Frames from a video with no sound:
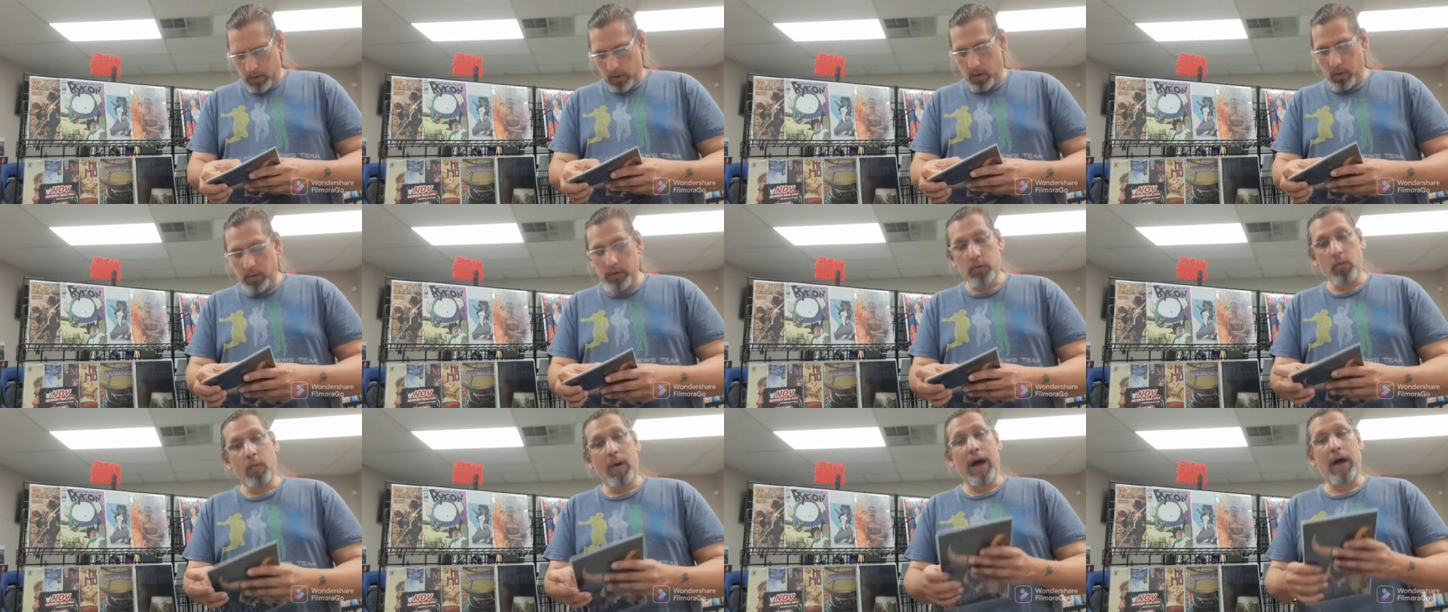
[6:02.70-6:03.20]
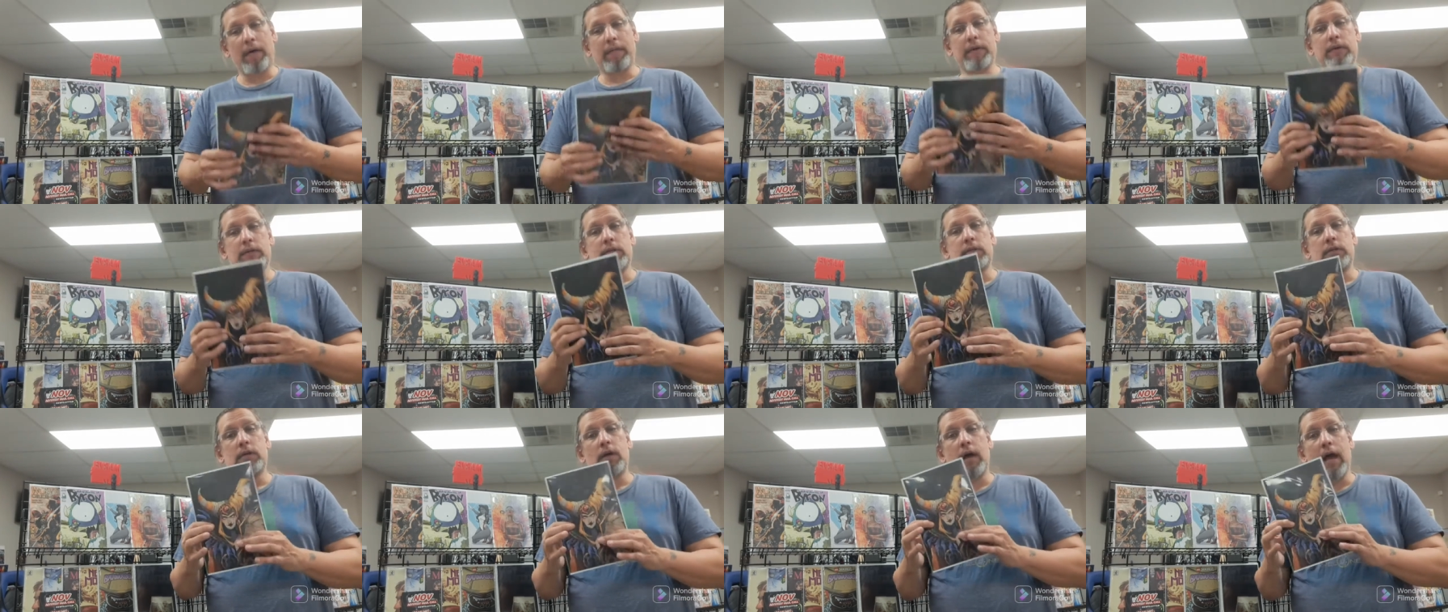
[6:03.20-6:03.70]
the whole new. Wow,
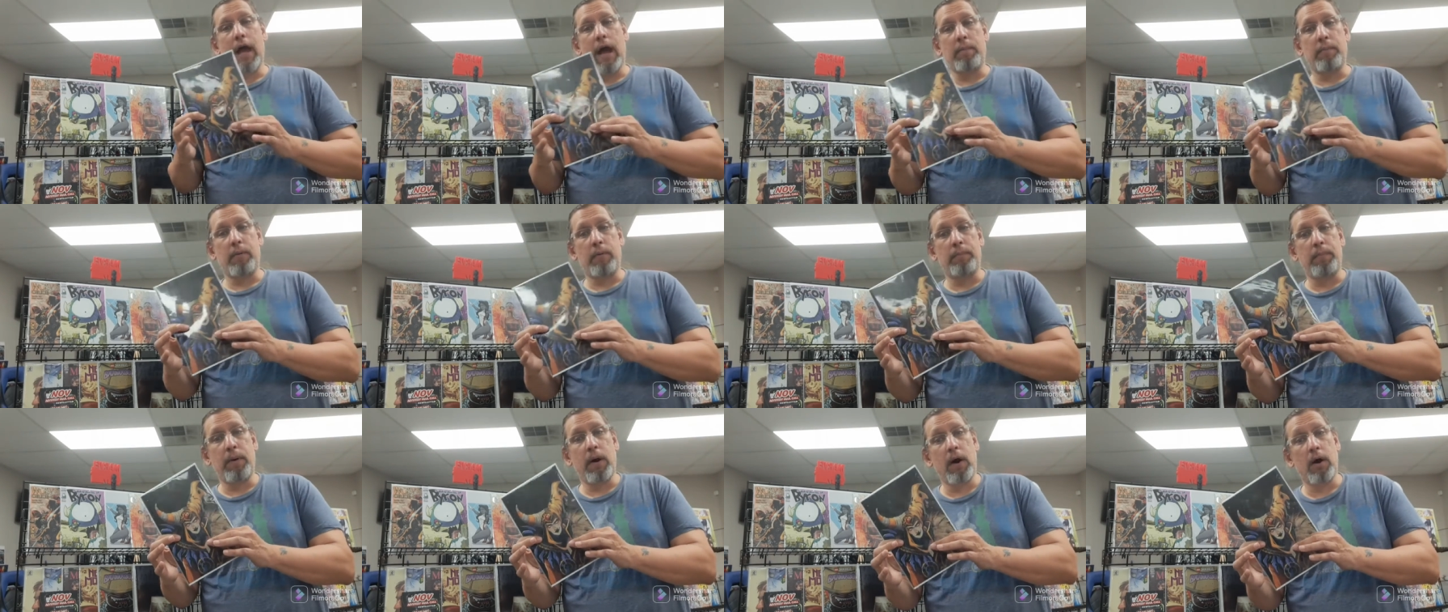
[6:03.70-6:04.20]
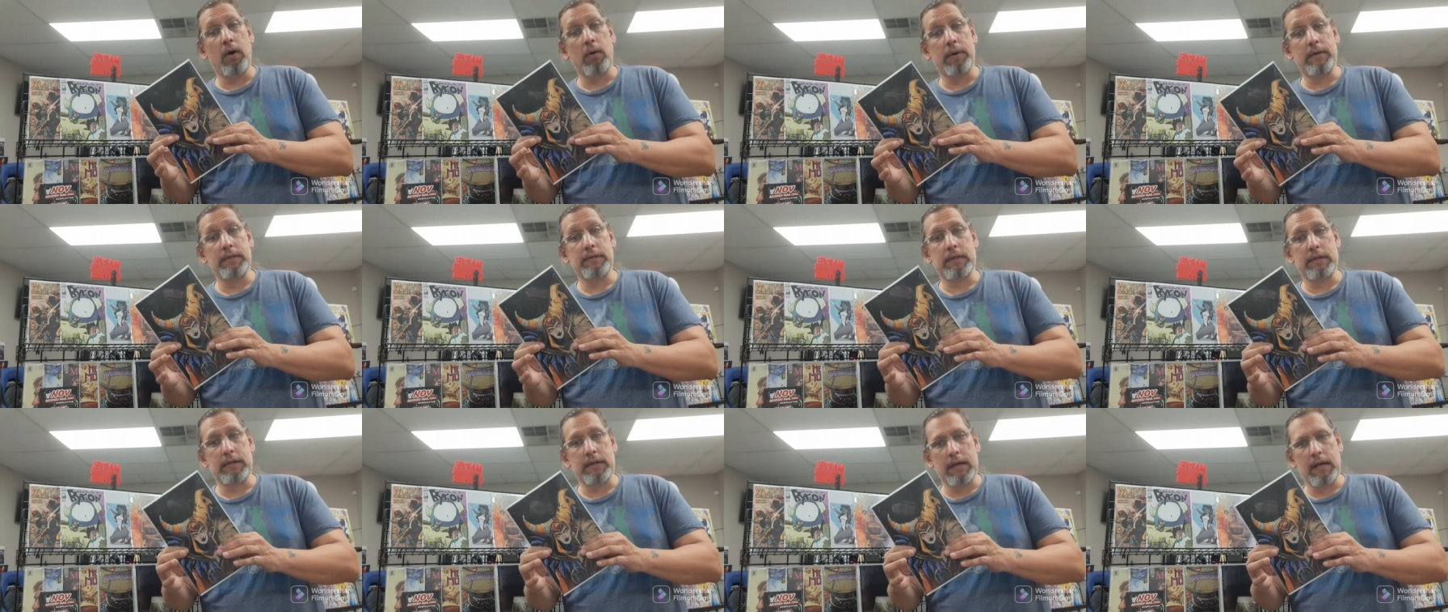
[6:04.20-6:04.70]
this is a, apropos,
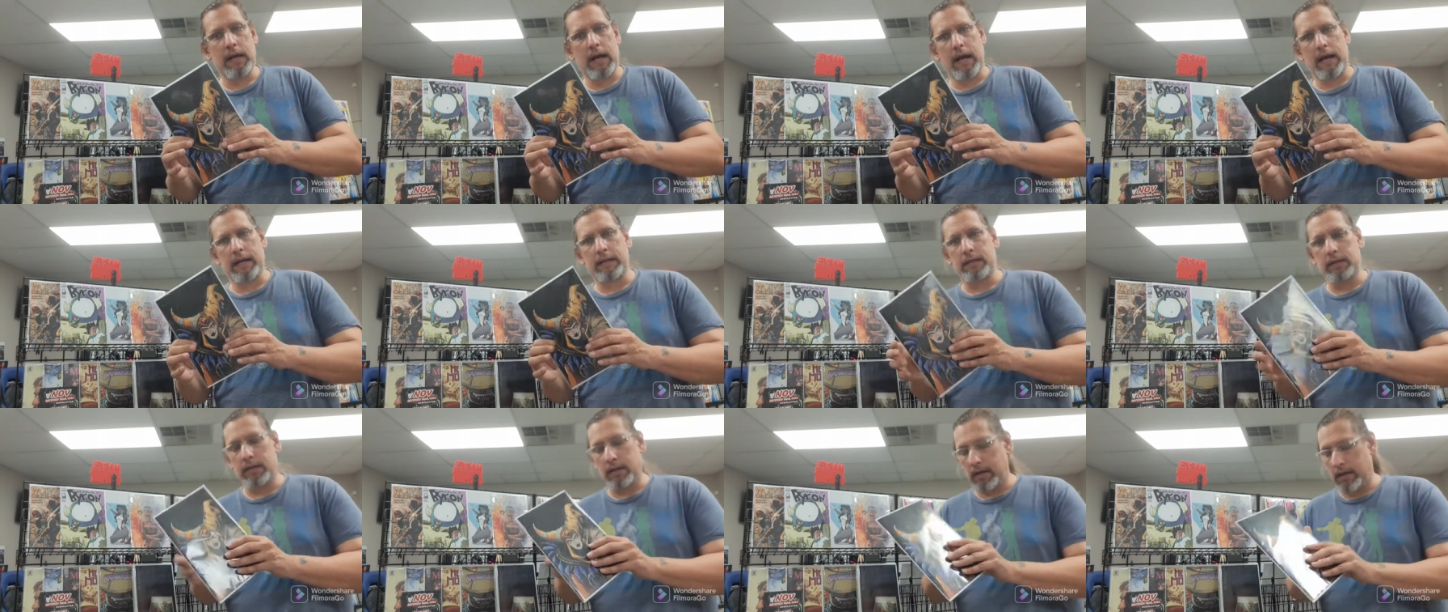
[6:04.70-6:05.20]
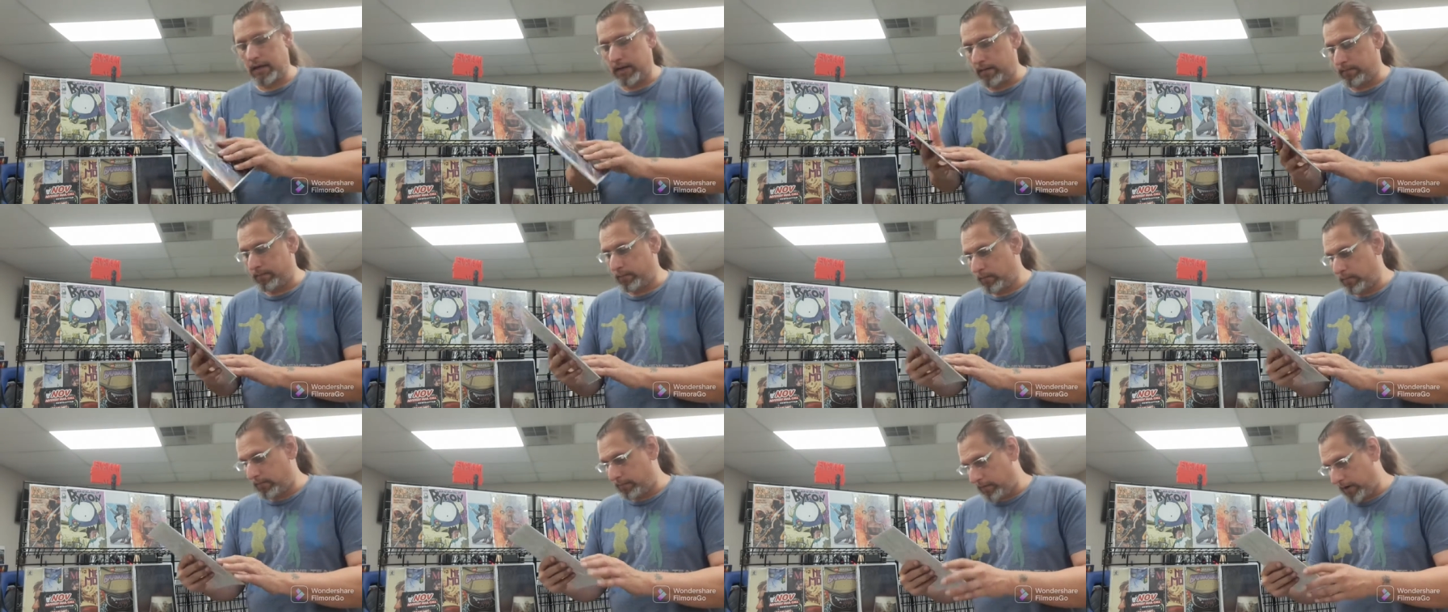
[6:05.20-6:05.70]
is it not?
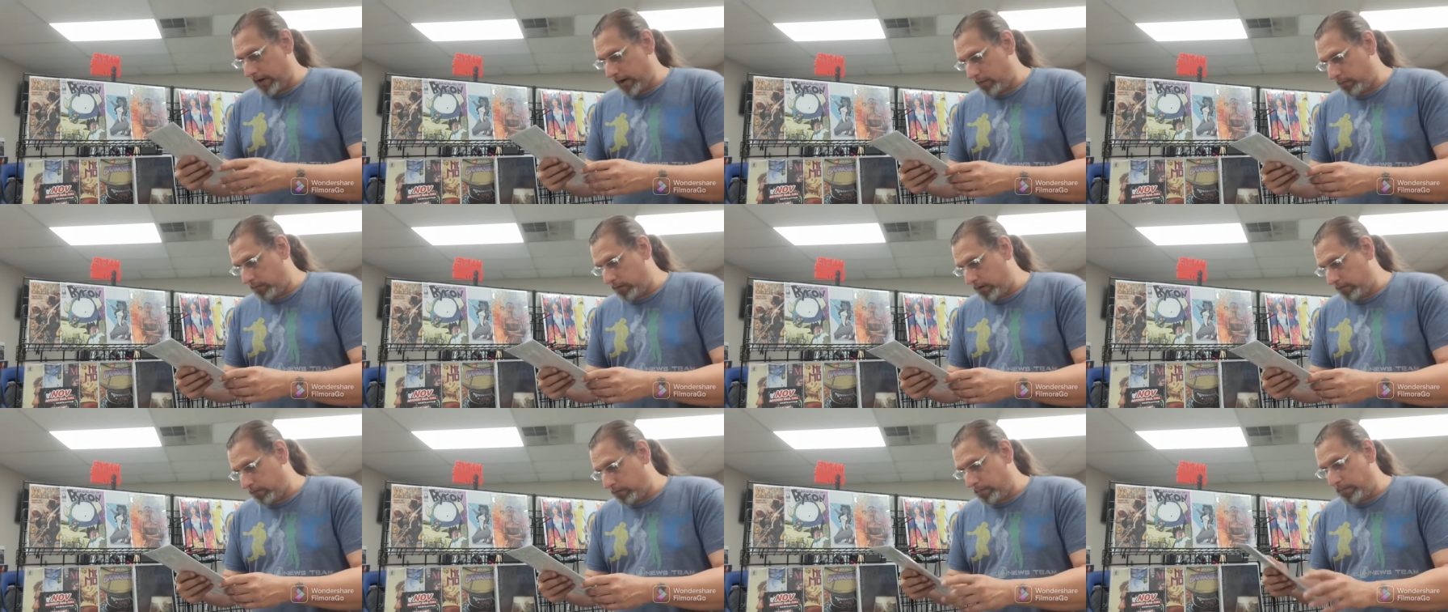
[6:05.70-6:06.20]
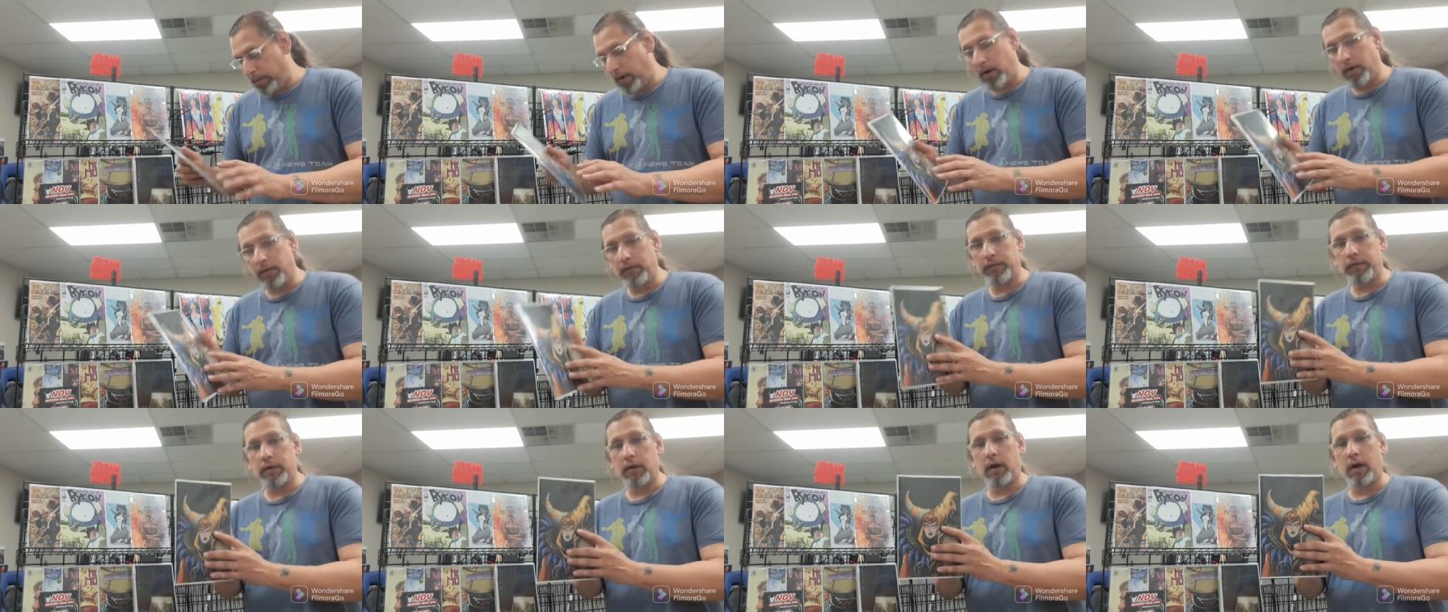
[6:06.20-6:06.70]
Um, we've got Rita
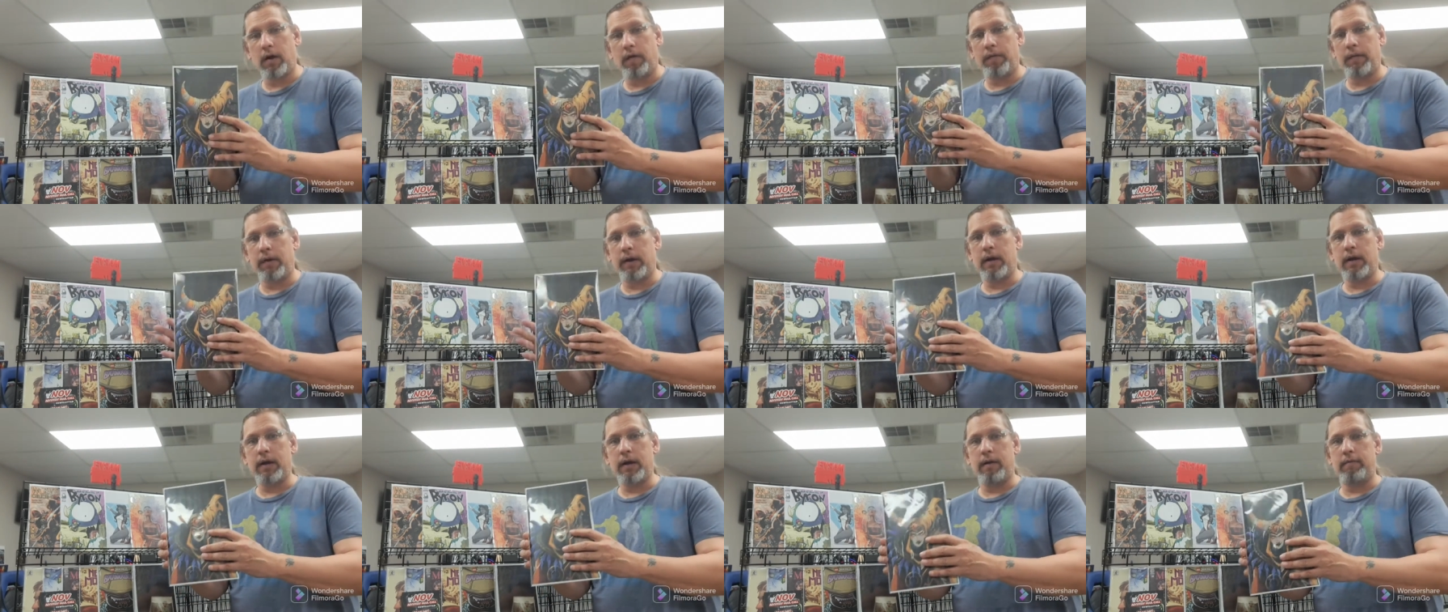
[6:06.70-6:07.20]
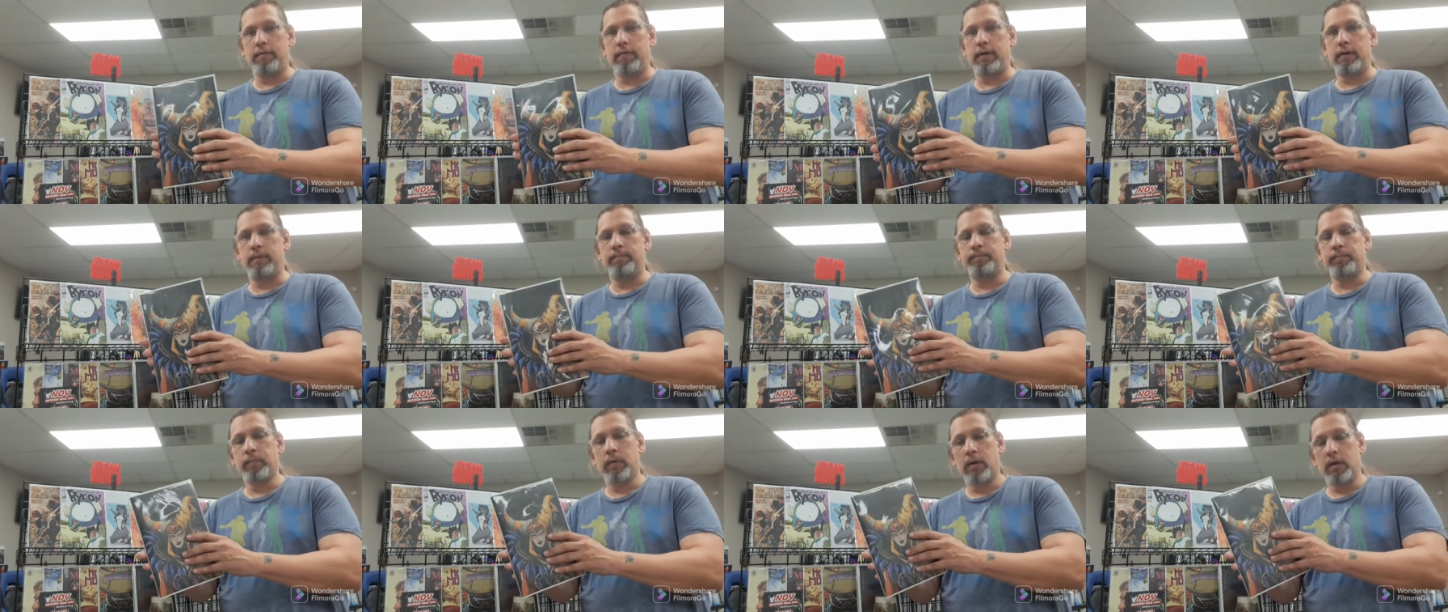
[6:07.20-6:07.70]
Repulsa on the
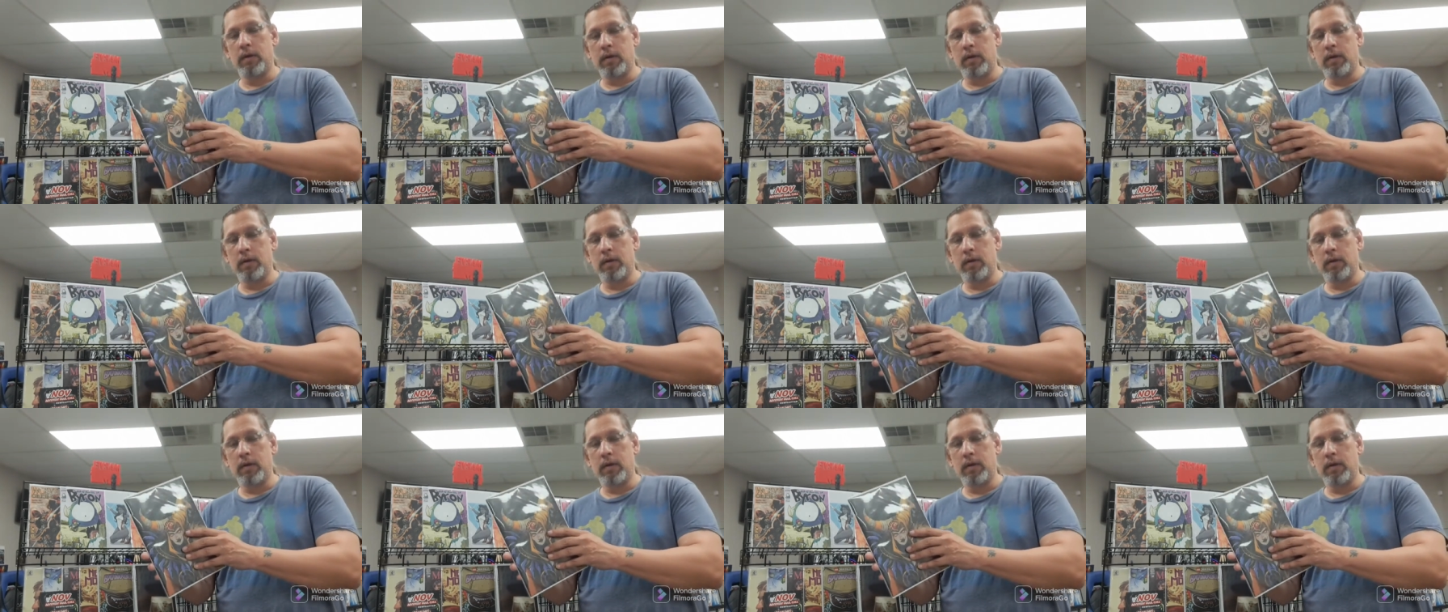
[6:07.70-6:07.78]
cover.